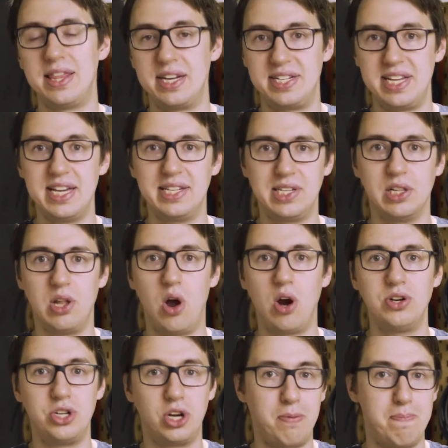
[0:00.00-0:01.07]
the
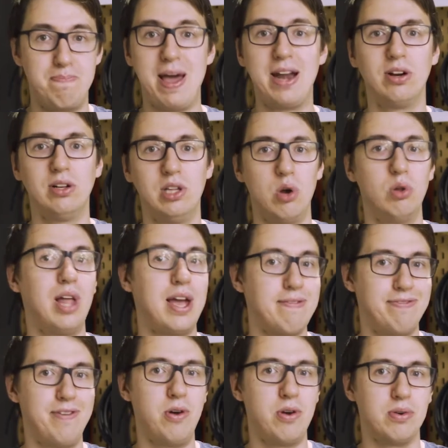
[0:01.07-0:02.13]
DSLR took better low light
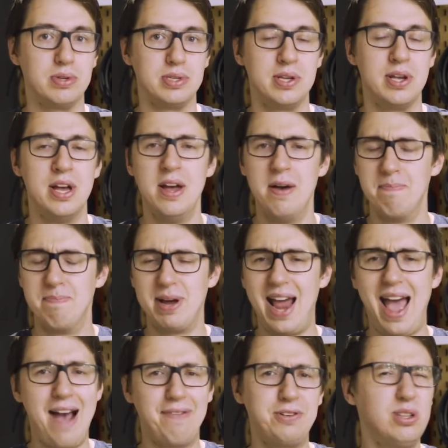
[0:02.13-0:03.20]
photos, but
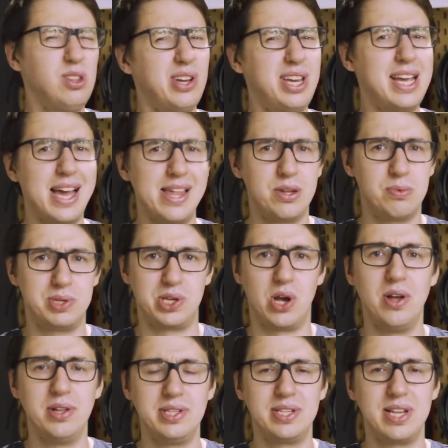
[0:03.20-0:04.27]
after looking at the
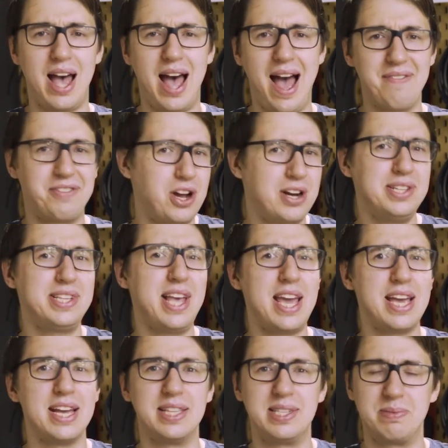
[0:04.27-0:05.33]
results, I've got to say
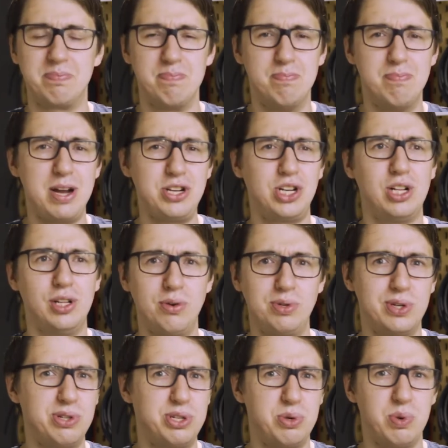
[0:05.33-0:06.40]
it's much
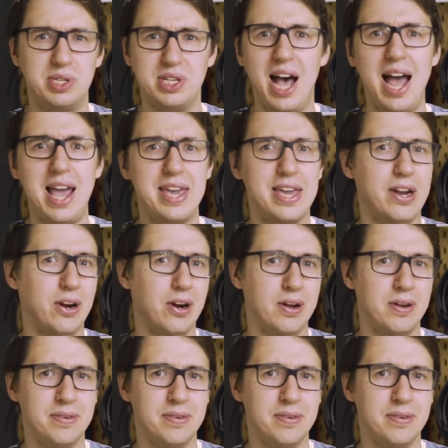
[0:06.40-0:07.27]
closer to a tie here.